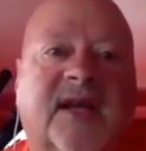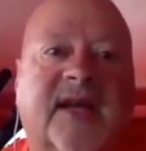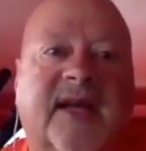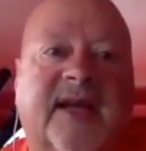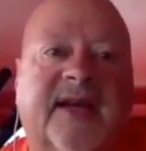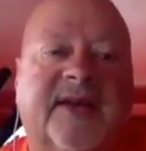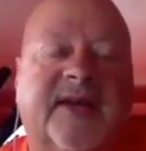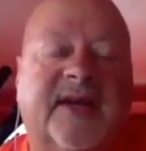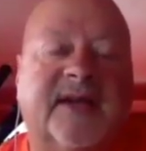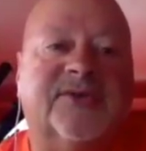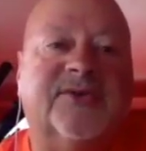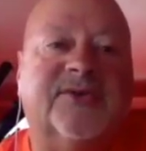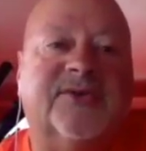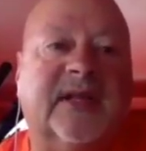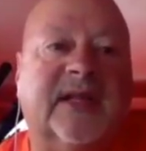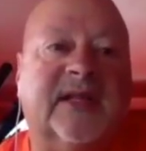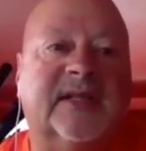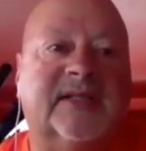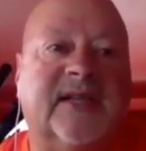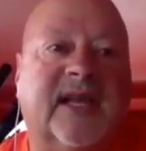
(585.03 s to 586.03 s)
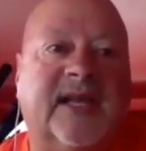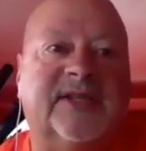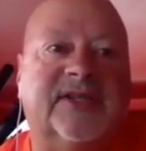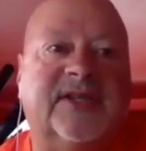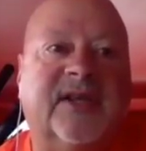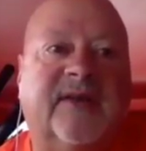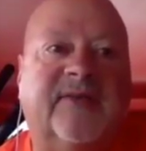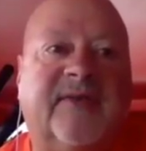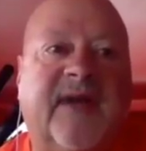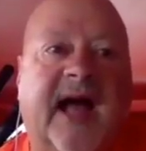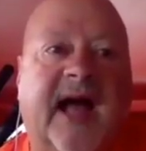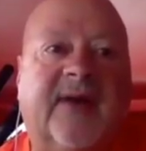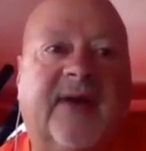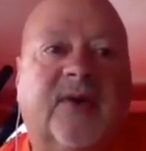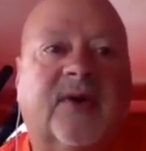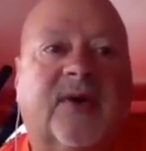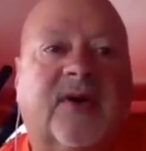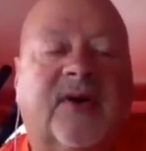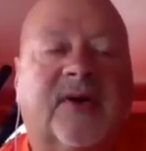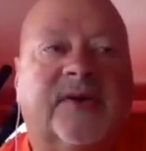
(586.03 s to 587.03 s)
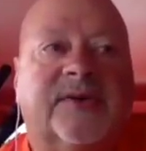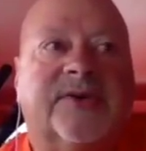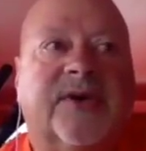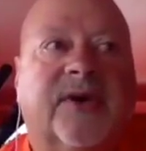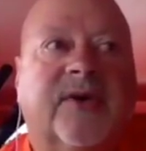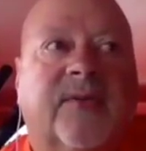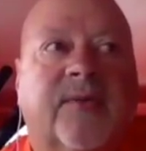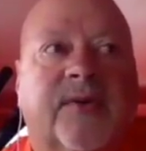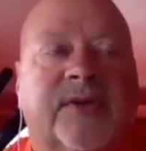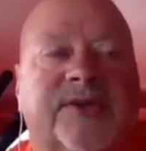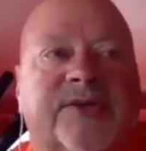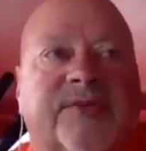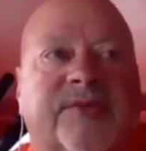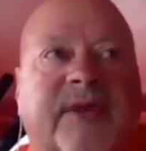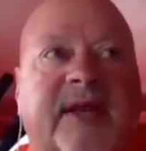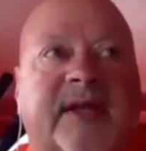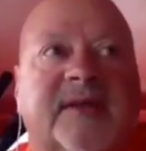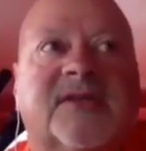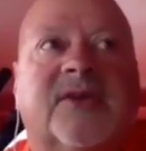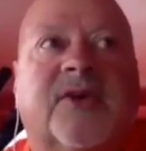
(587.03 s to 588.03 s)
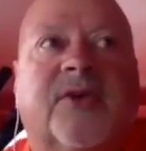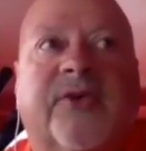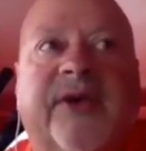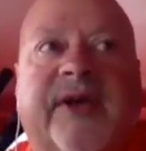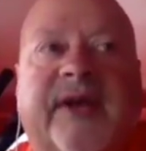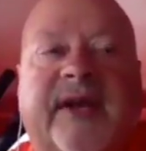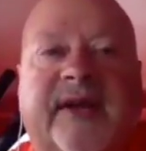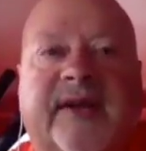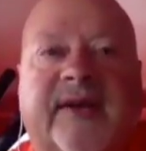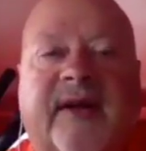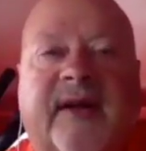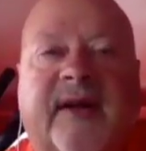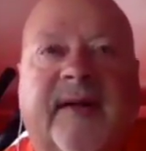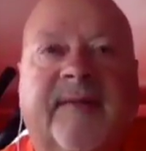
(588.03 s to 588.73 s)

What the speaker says: industrialization of agriculture, which means creating